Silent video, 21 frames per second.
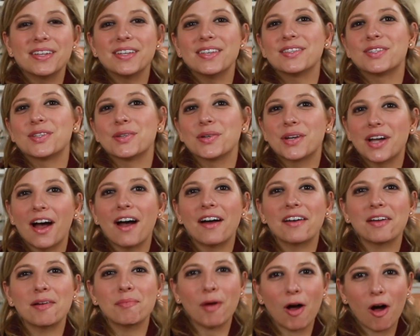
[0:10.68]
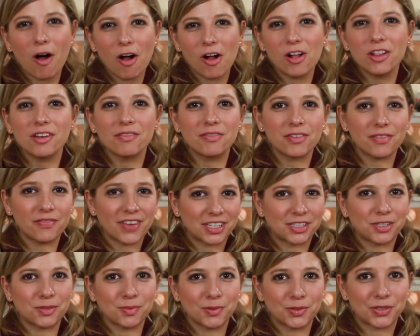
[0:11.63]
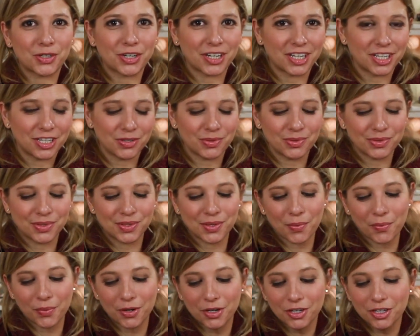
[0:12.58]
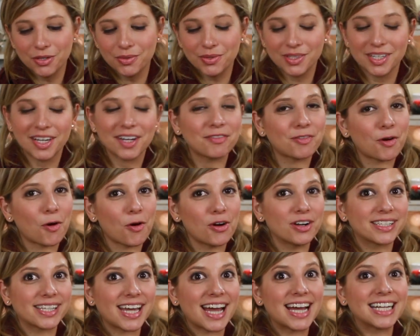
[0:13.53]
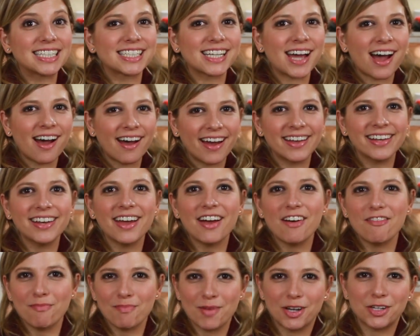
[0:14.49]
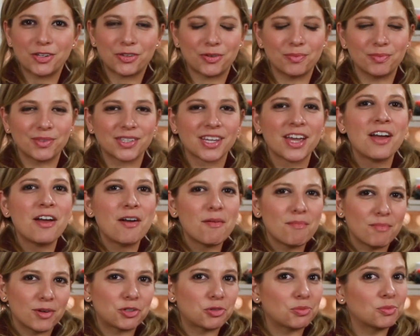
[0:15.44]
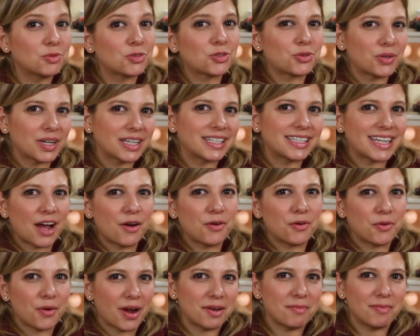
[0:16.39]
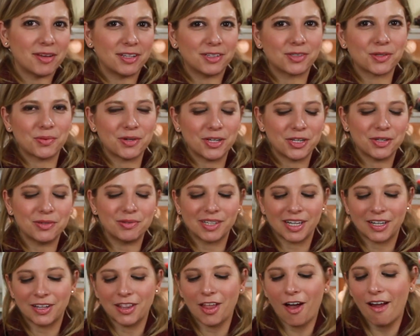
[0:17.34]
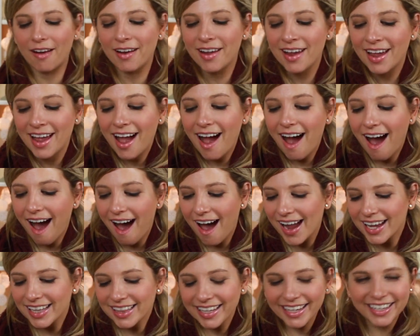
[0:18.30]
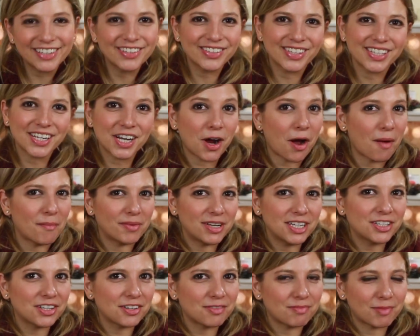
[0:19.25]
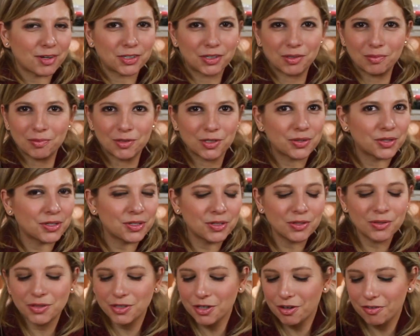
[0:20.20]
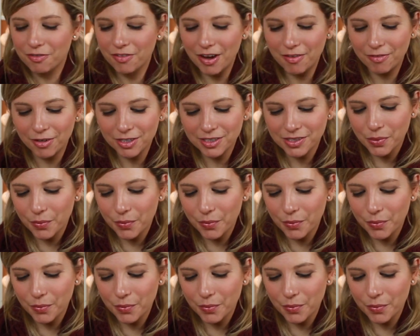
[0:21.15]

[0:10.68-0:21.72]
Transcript: is to cut up all of the vegetables you're going to use. So we're using, of course, a ton of mushrooms. Mushrooms shrink down quite a bit, so we're using a lot. I like using a combination of mushrooms. You can use your favorites.